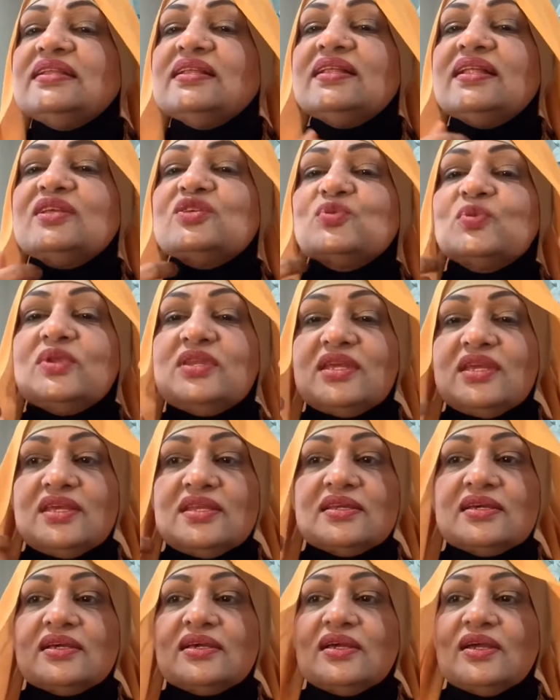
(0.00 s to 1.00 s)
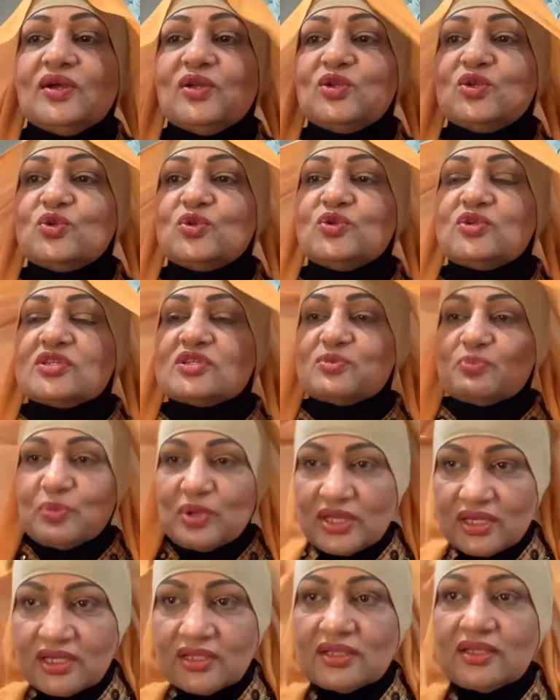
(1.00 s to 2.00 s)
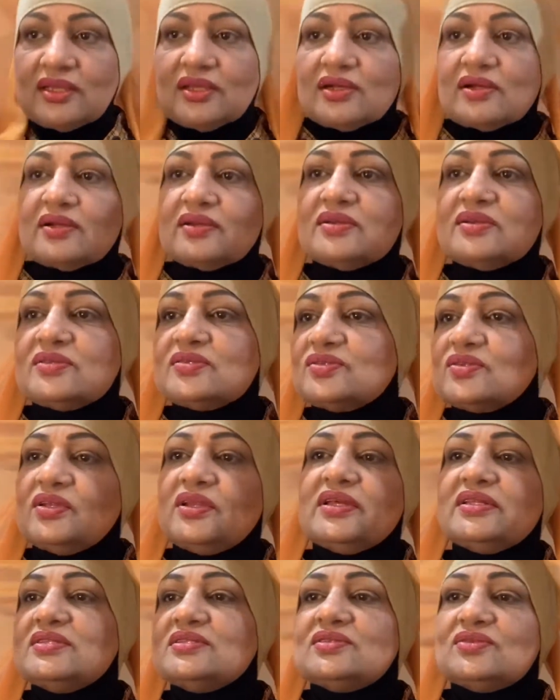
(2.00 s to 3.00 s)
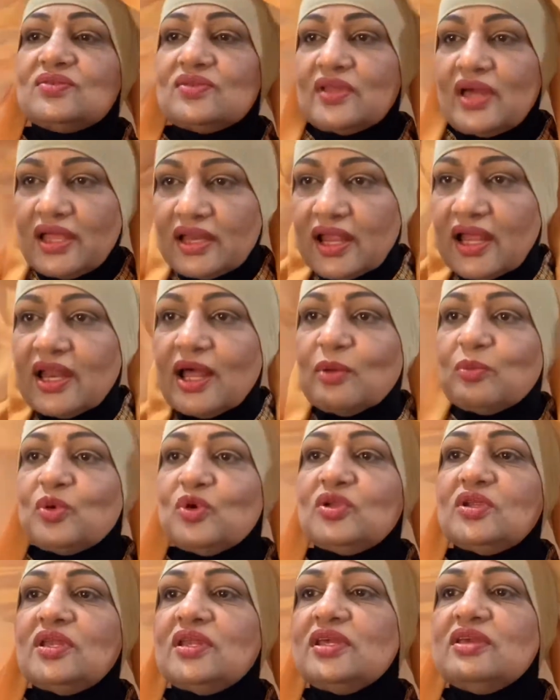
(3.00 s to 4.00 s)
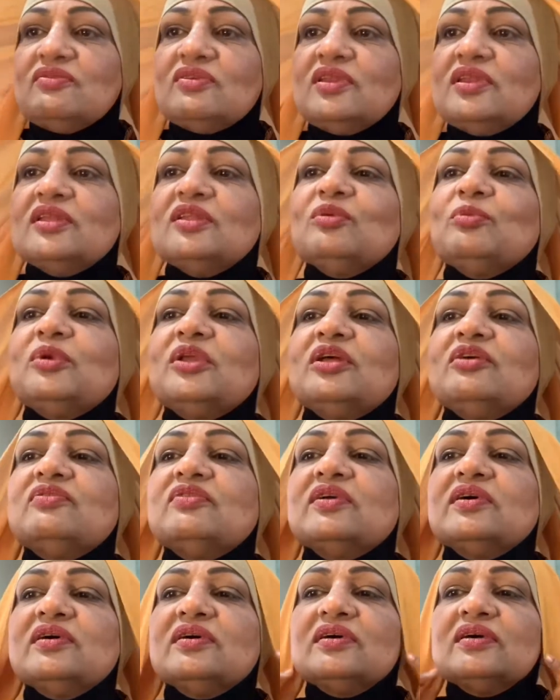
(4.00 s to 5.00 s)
as we need to just pin it here. So let's do that. And I'm going to leave a little bit of the